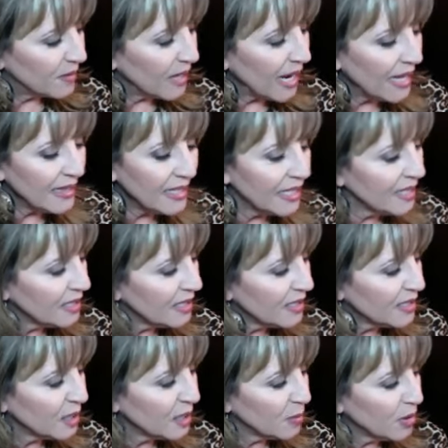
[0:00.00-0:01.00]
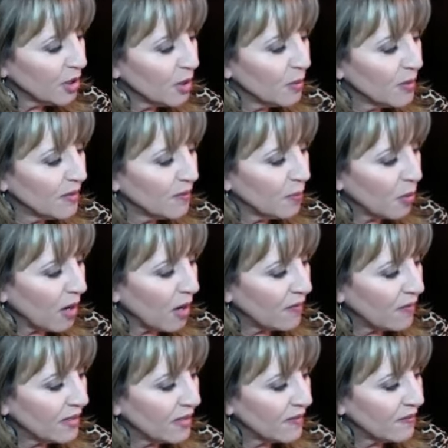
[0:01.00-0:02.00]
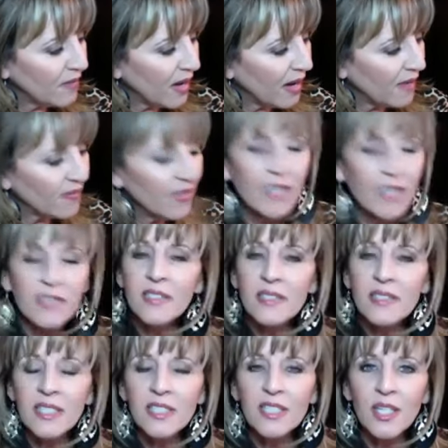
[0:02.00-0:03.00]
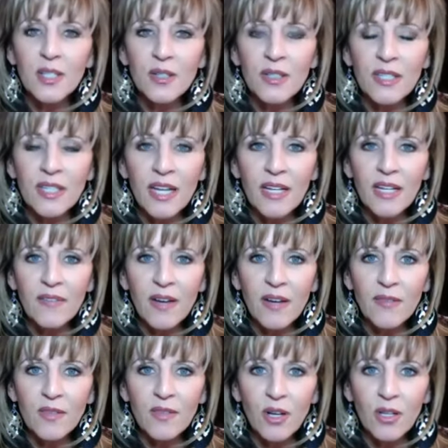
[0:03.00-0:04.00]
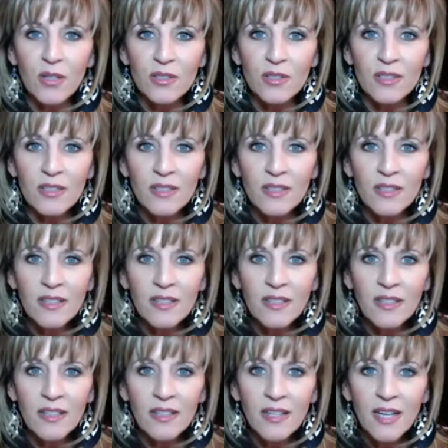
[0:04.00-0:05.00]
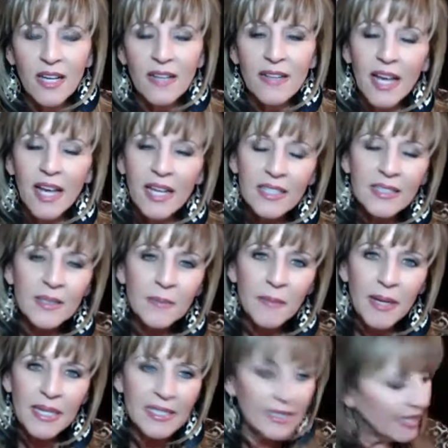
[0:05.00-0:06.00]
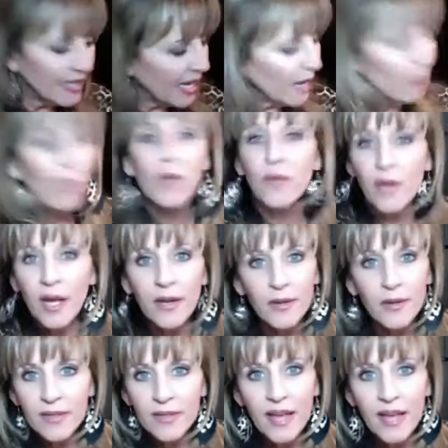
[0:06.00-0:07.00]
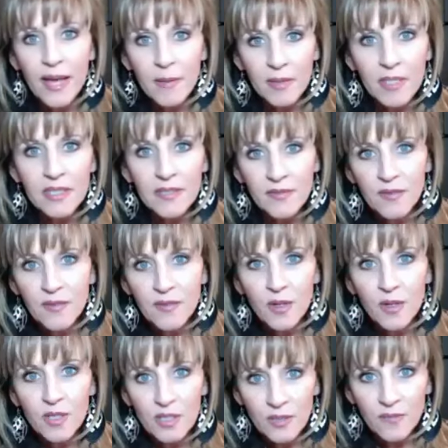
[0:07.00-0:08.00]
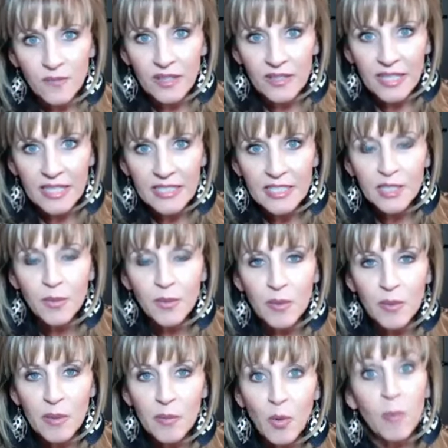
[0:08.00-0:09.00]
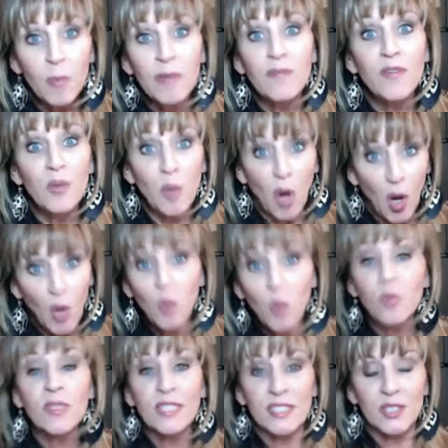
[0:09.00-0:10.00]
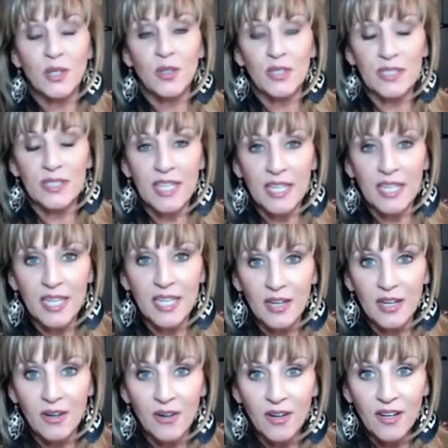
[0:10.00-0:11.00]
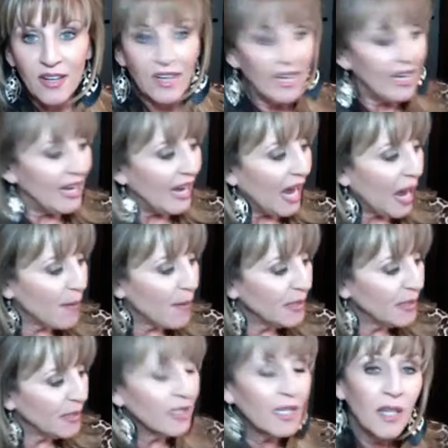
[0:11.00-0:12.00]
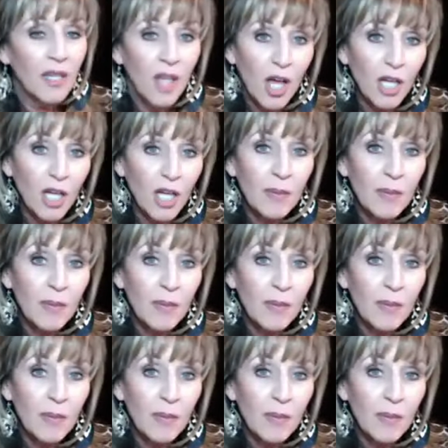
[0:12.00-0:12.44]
At the end of the summer, you would have profited $5,695. That is amazing. That, well, not only that, because if you focus on foundations, it would be more. But if you only sold the skincare, I mean, a lot of